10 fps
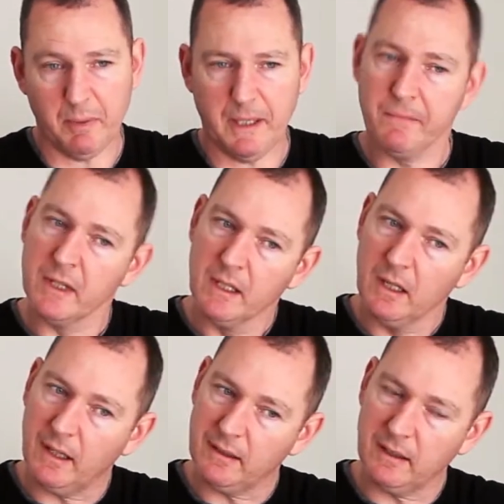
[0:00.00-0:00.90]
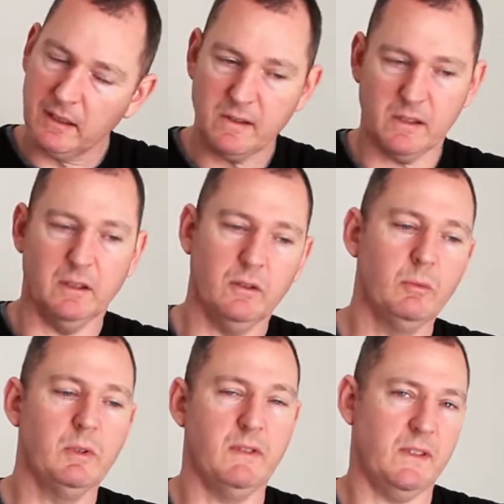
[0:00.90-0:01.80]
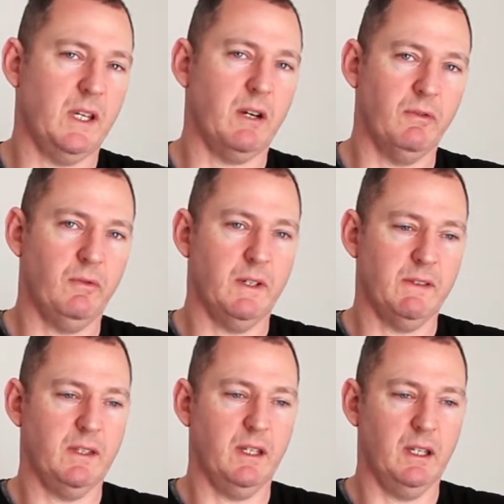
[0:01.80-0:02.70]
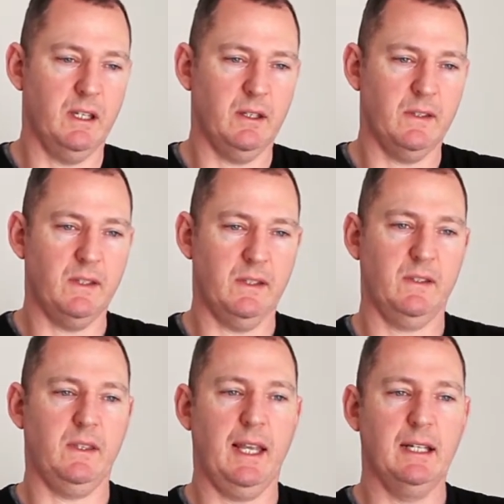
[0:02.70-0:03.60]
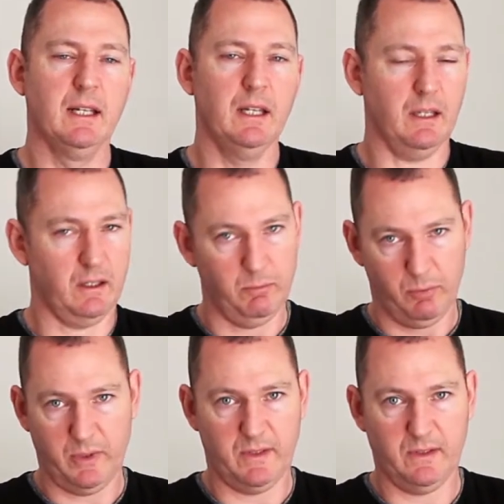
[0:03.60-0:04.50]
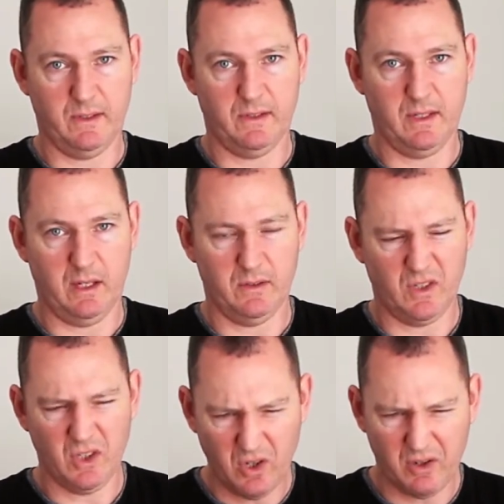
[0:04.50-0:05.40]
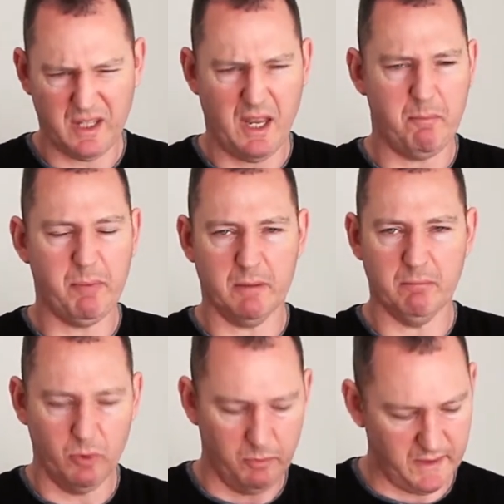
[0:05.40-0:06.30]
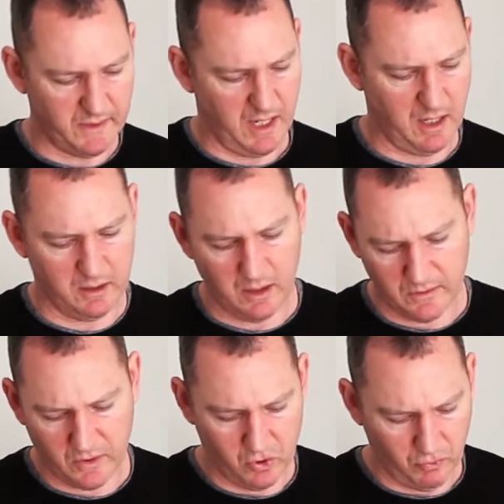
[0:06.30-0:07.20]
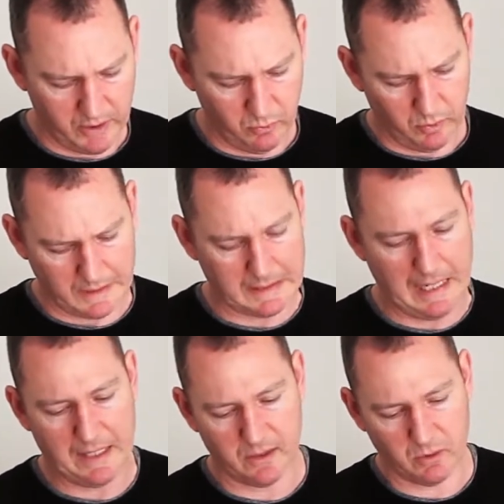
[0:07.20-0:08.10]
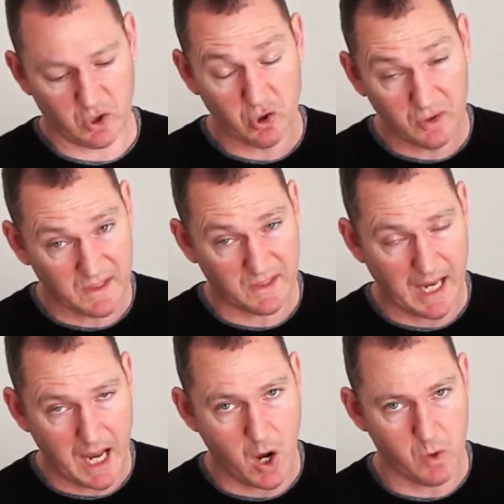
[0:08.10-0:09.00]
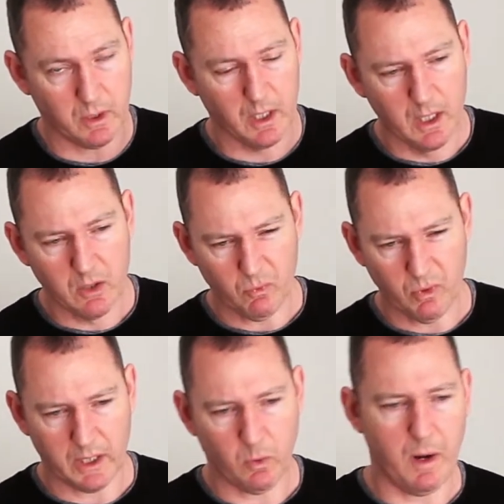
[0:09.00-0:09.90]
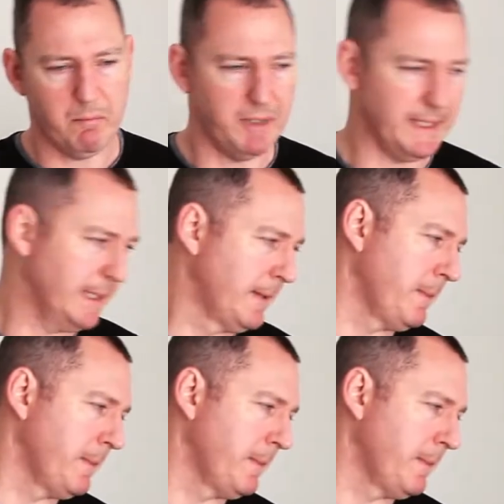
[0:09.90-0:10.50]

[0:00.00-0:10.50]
But I think there's a little bit of a sacrifice there in the sense that it compresses the sound, so you don't get that big boomy sound. You know, it's a dreadnought guitar, so it should sound really quite big.